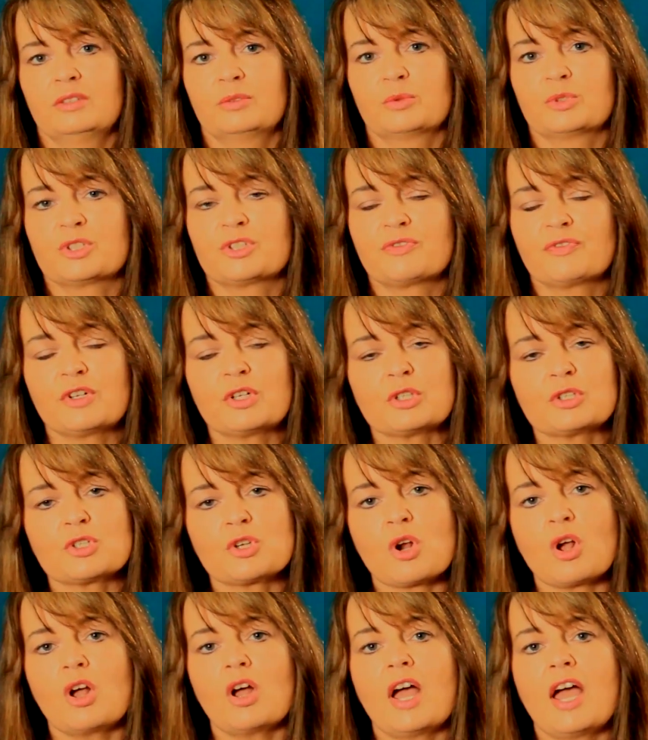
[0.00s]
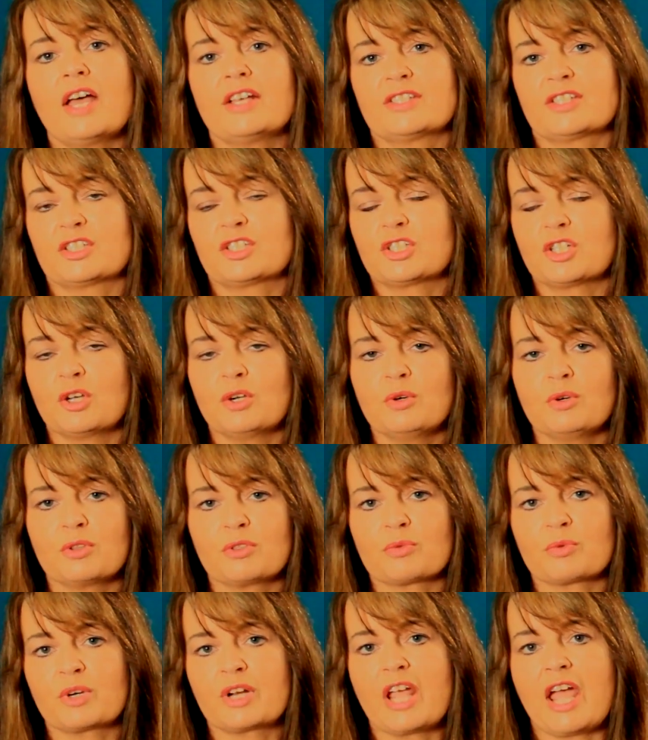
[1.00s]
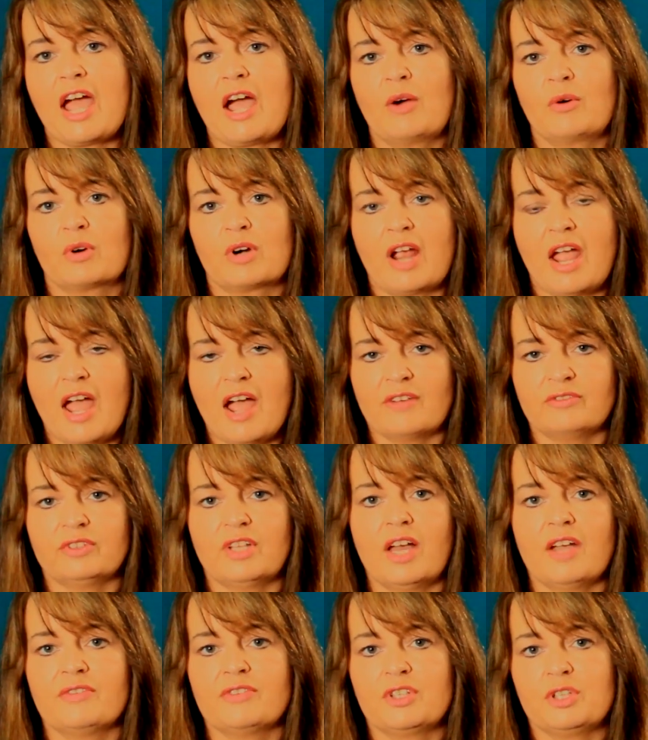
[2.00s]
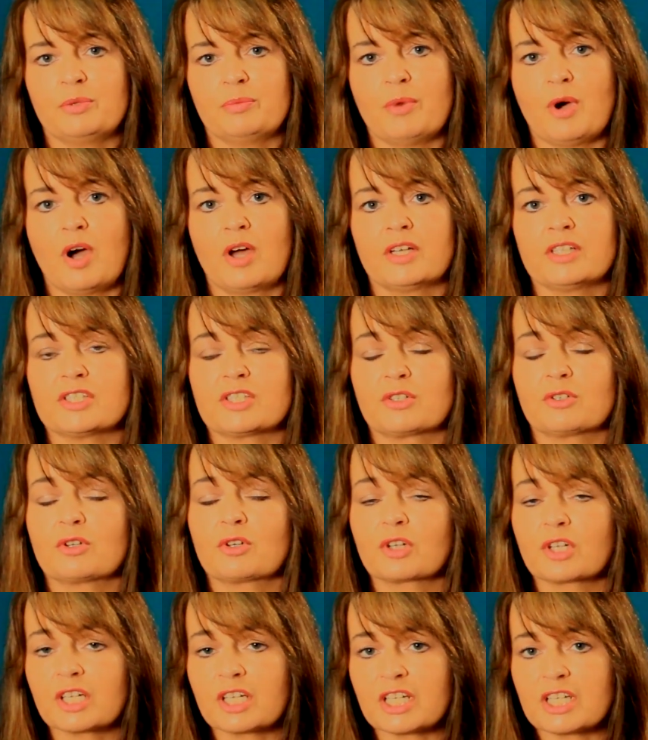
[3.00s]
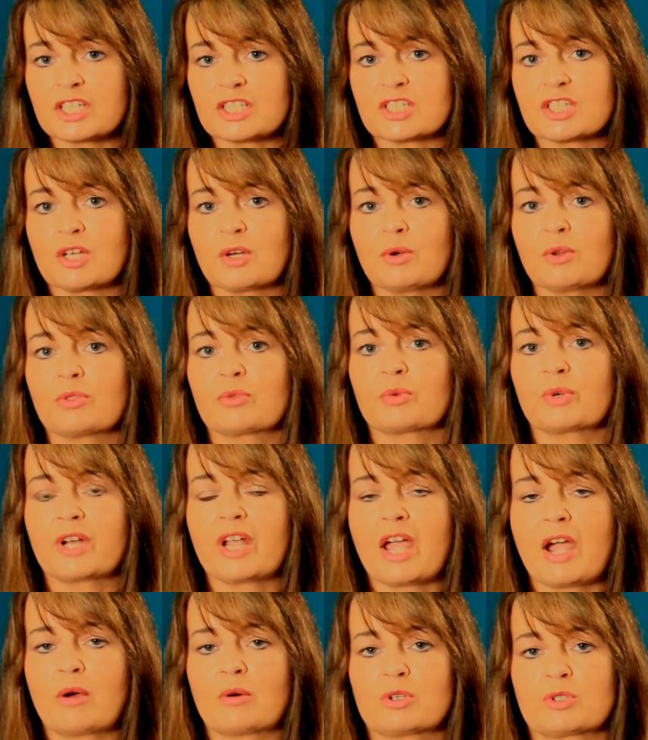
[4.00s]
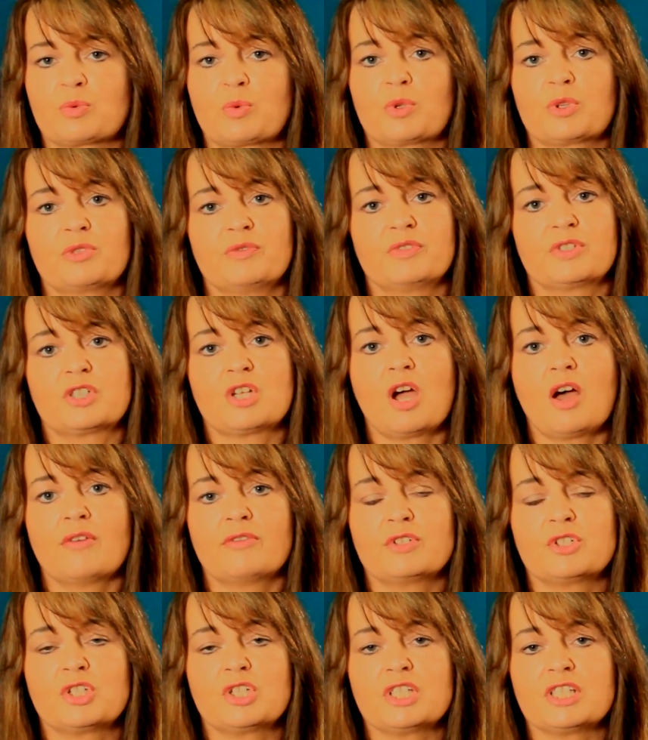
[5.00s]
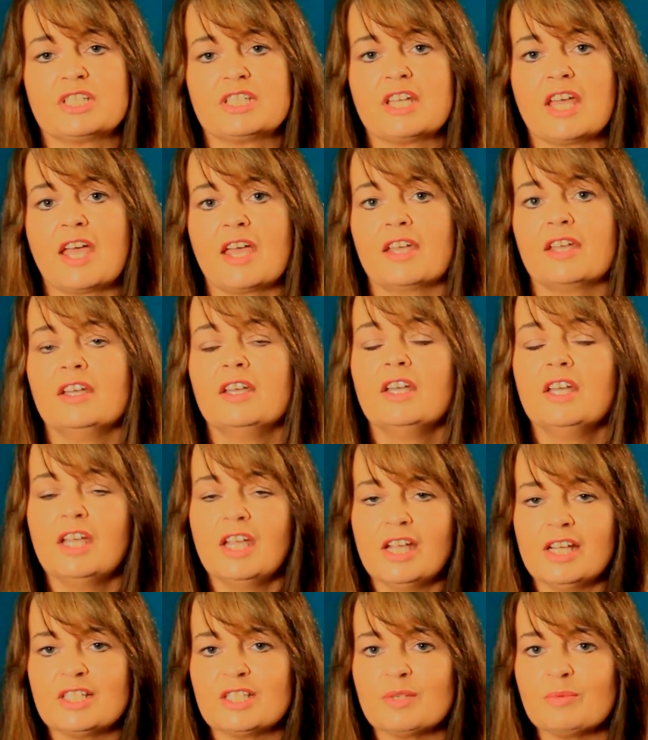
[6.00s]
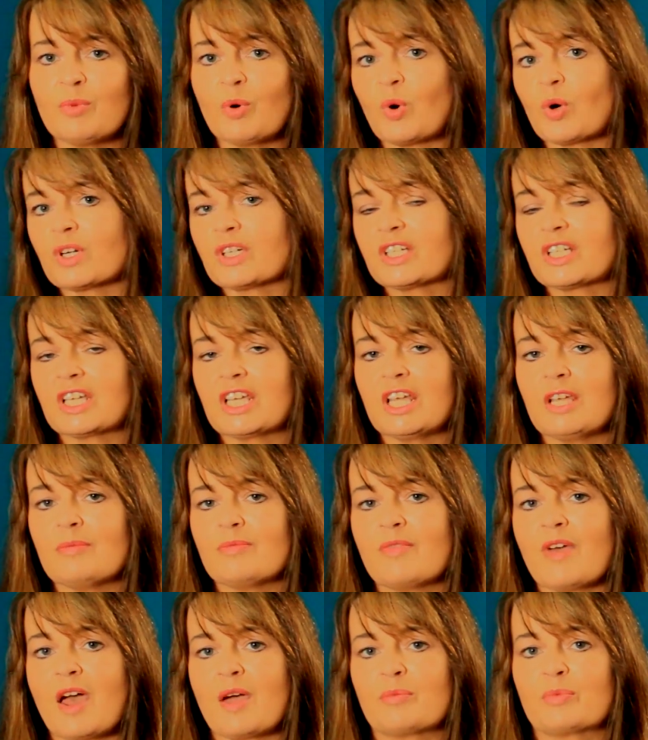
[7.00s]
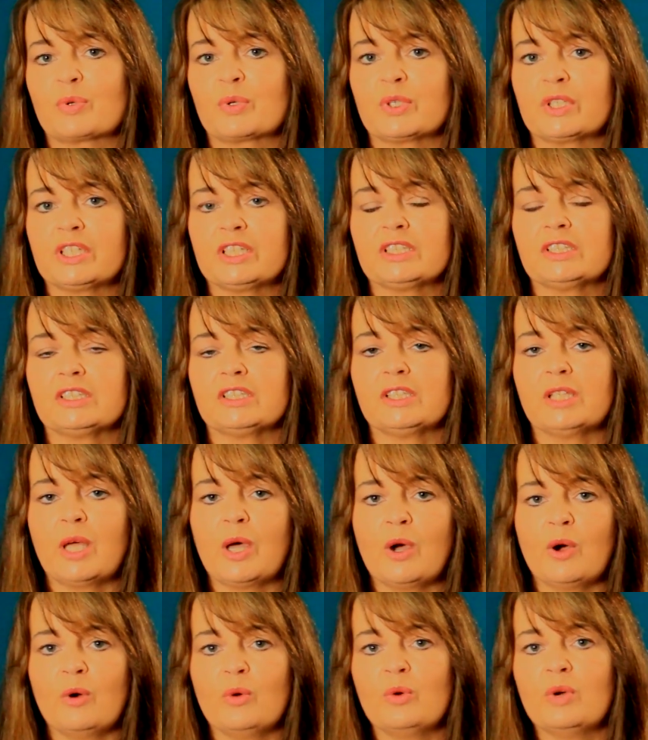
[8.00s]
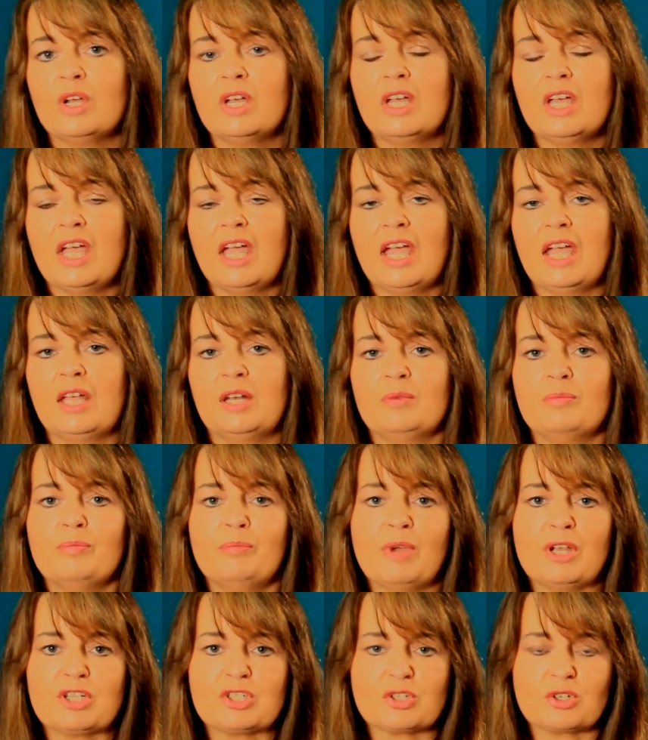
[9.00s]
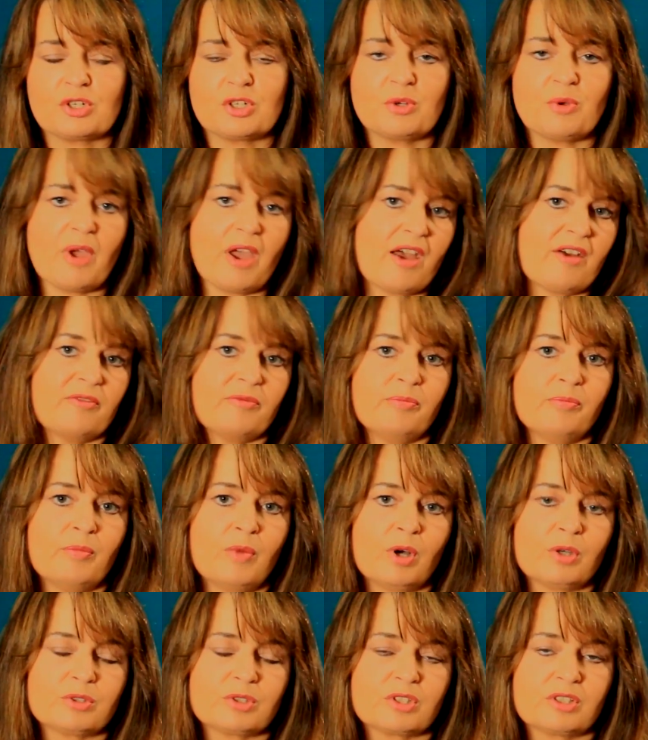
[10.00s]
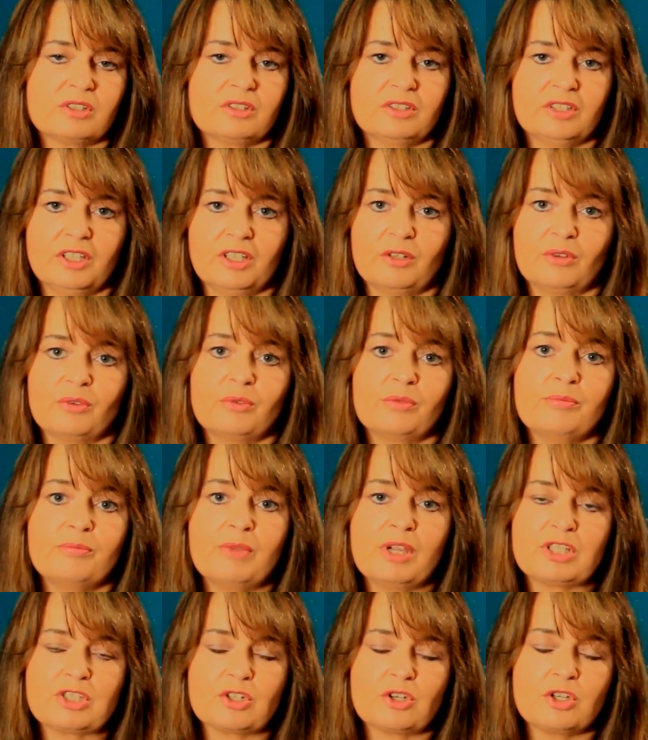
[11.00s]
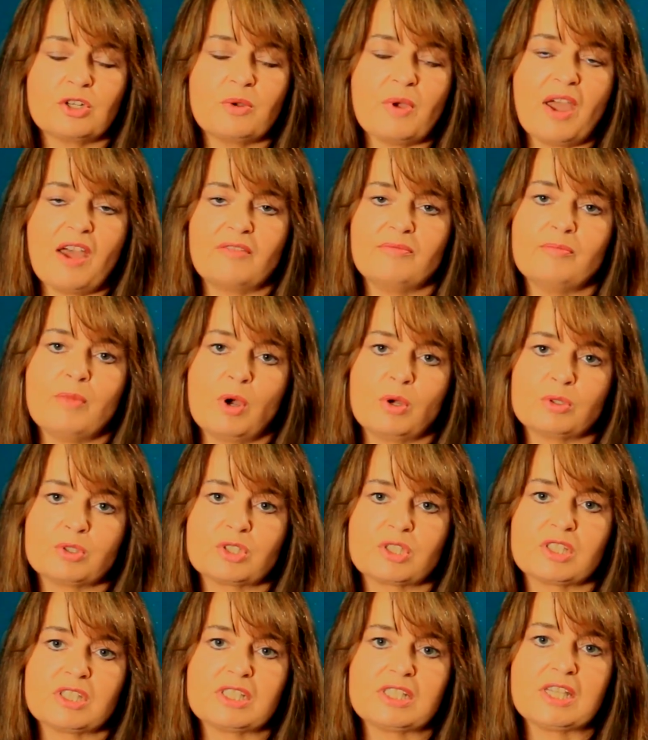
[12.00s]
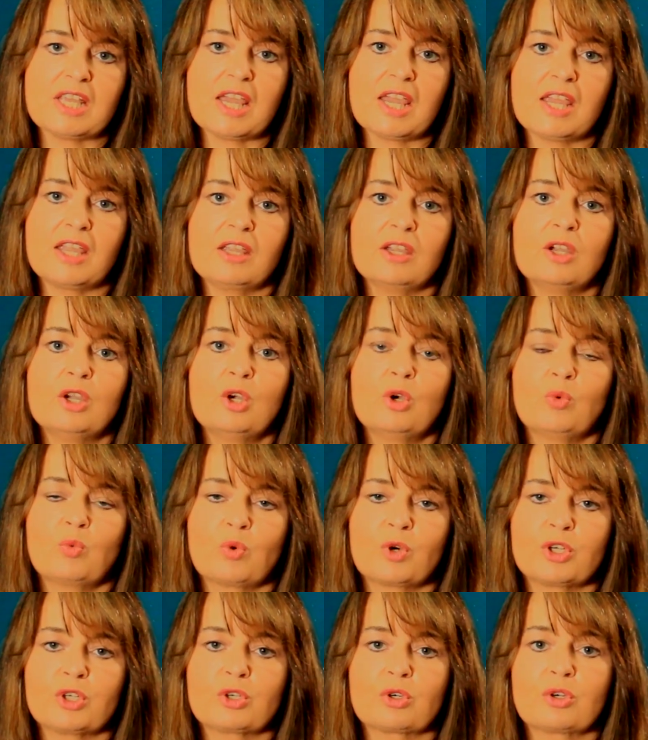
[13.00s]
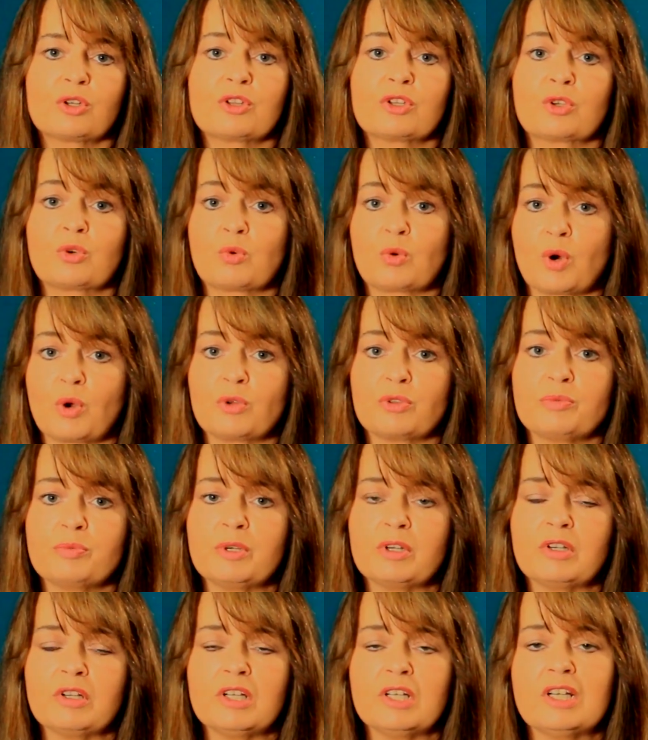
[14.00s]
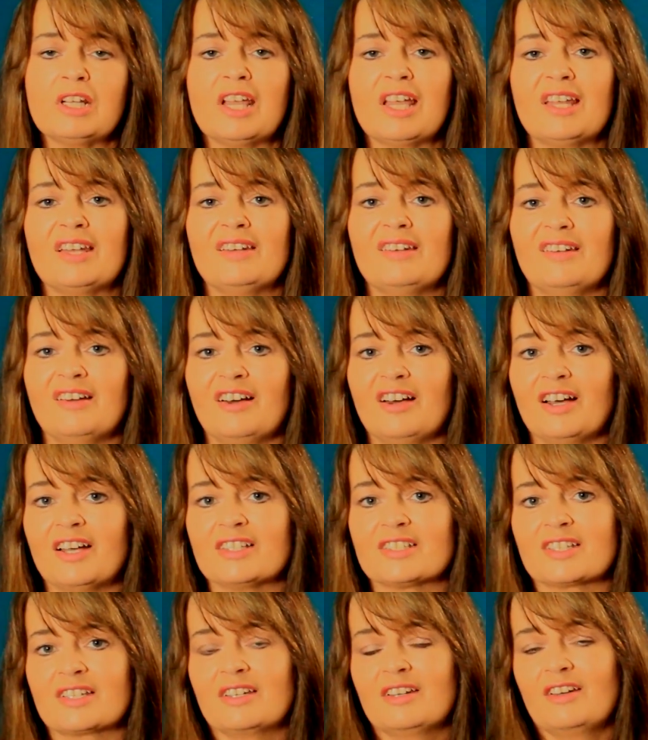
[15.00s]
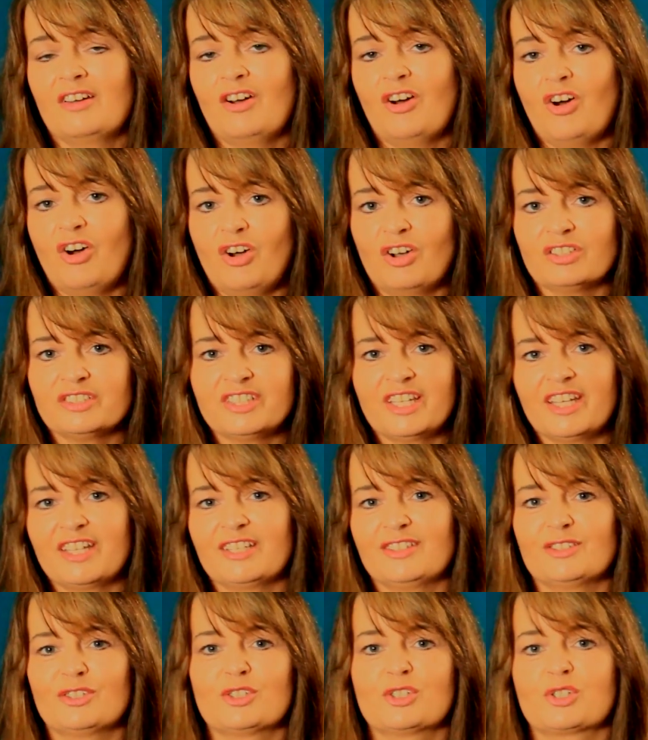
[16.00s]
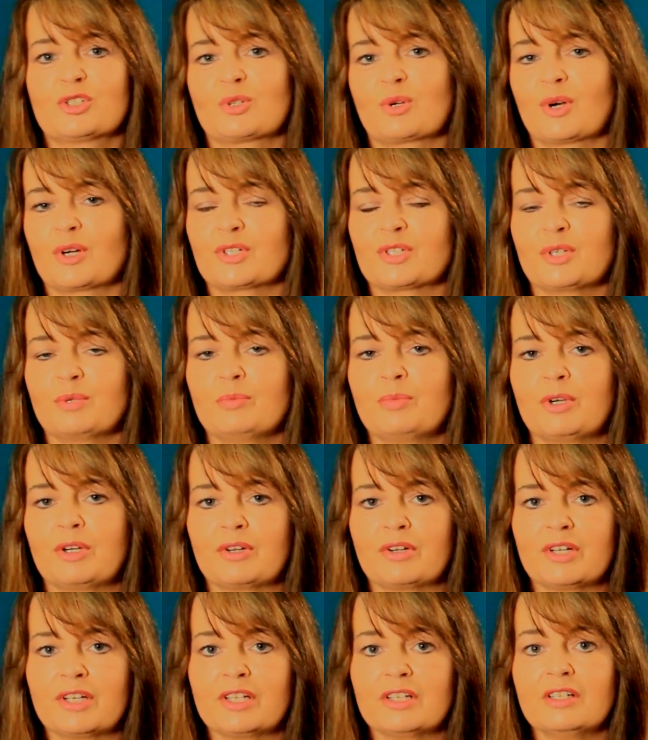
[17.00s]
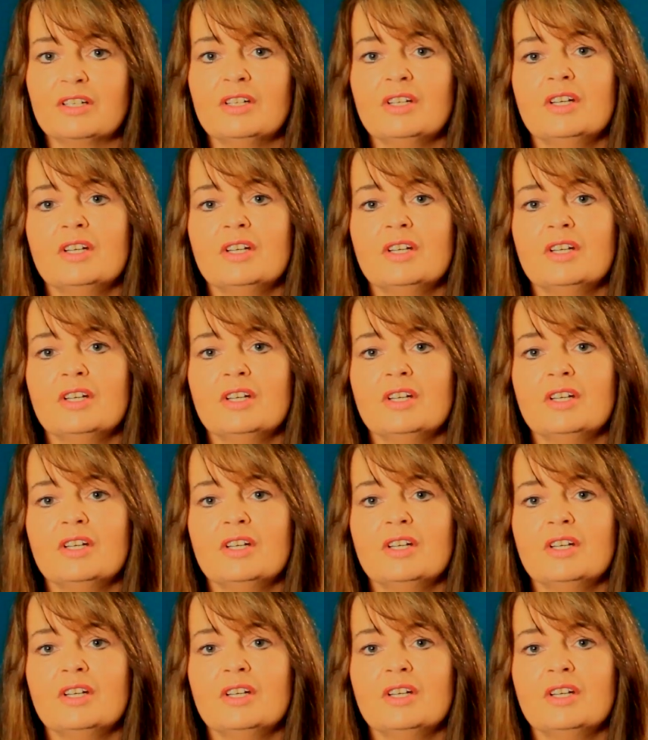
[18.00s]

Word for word: Resveratrol has a 2 to 3 hour half-life in the body, so you're going to get 2 to 3 hours worth of autophagy a day. It's important to keep that pretty low and make sure you have most, of the day where you're in the growth period and not all day in the destruction period.